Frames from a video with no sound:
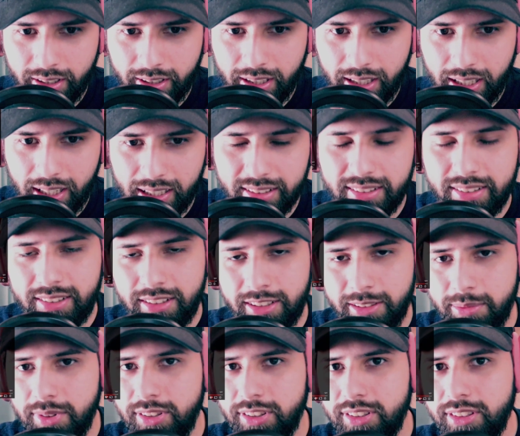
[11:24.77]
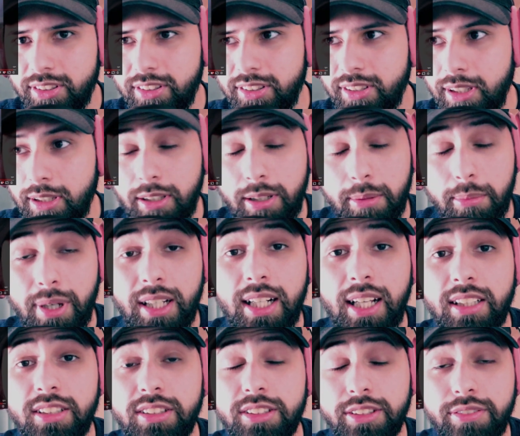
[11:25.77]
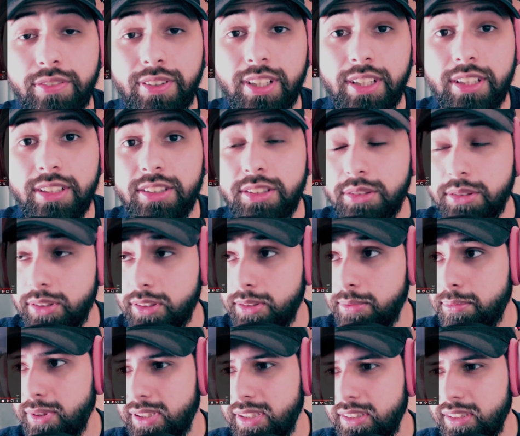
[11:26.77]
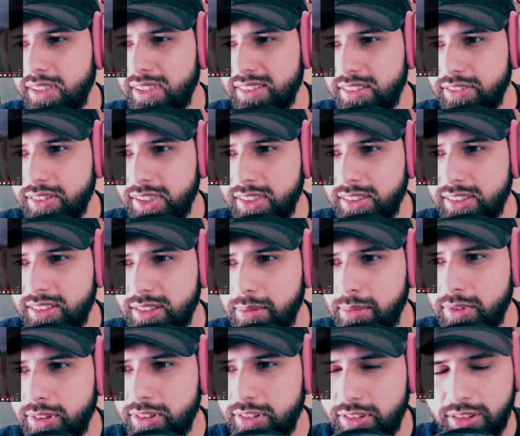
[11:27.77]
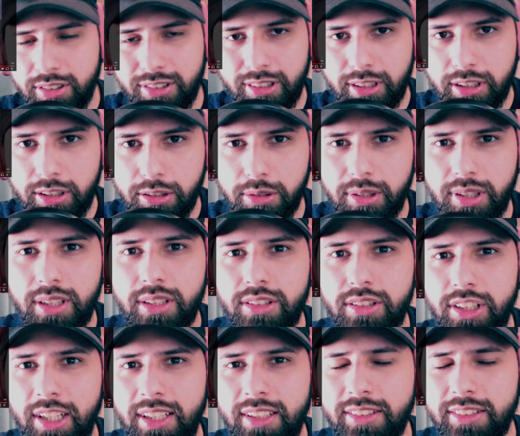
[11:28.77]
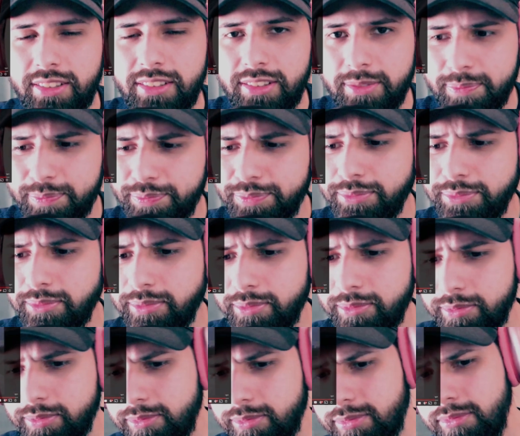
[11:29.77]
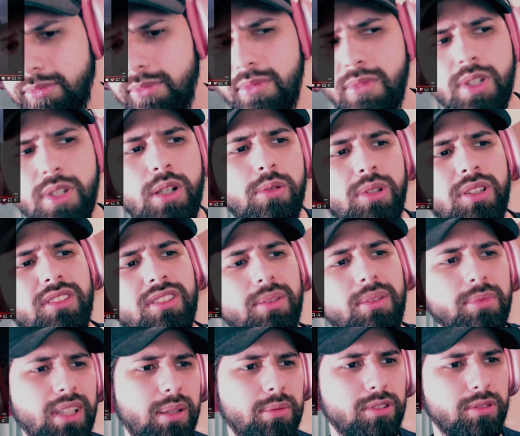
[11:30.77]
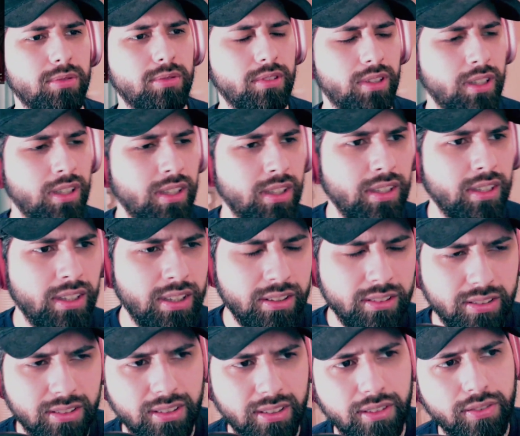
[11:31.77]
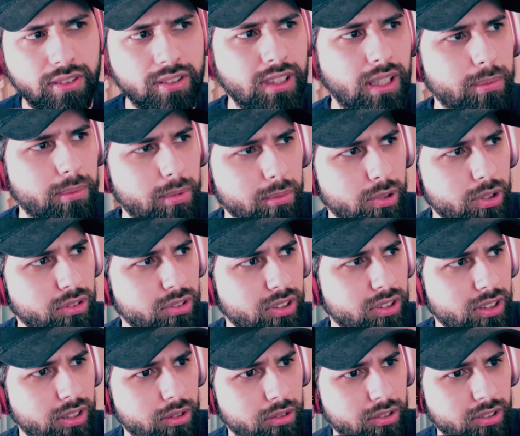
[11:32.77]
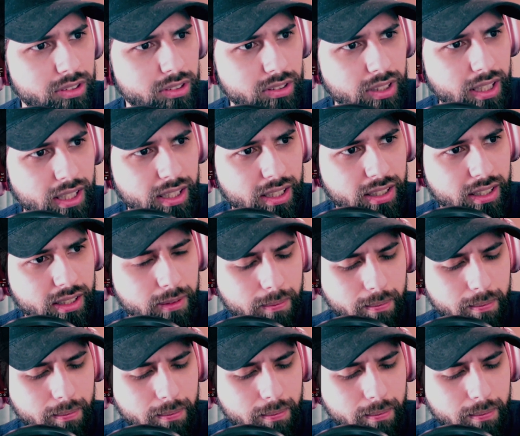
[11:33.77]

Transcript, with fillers: it's similar, and it might actually fit into it, but it, it's very similar to Gregorian chants, which sometimes different type of music uses that uh.